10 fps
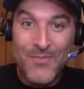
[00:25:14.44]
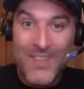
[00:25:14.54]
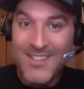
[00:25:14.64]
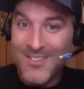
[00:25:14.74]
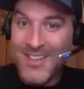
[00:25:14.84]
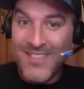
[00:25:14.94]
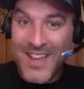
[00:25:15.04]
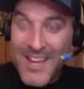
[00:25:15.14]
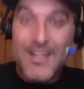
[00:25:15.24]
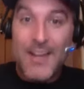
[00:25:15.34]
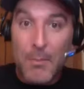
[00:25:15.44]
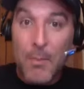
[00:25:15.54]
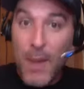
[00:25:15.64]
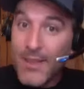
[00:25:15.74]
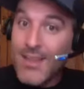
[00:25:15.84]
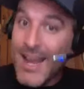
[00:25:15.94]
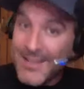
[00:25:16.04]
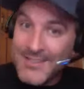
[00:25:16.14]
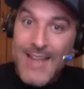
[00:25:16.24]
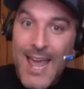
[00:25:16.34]
it's looking like he's going to have to play a lot of
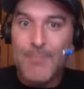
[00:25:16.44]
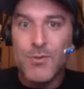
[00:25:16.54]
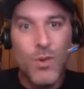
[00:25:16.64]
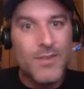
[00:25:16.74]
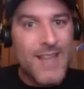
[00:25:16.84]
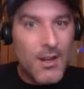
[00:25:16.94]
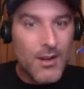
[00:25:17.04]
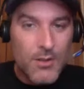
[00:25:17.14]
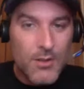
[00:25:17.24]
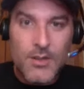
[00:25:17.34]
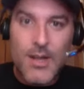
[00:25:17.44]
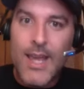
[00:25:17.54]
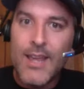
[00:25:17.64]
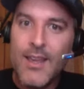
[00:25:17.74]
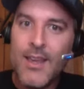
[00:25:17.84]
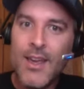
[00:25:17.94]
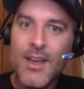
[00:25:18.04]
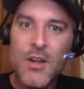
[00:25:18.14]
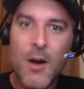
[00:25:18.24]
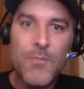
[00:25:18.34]
snaps. What's that going to look like
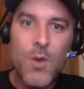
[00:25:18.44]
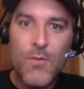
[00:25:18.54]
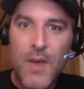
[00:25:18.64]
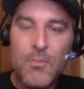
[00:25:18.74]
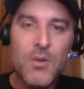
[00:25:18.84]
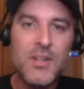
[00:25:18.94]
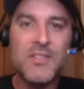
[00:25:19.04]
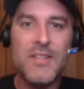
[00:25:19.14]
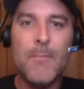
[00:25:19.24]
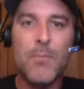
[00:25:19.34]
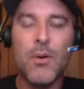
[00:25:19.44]
come November and December?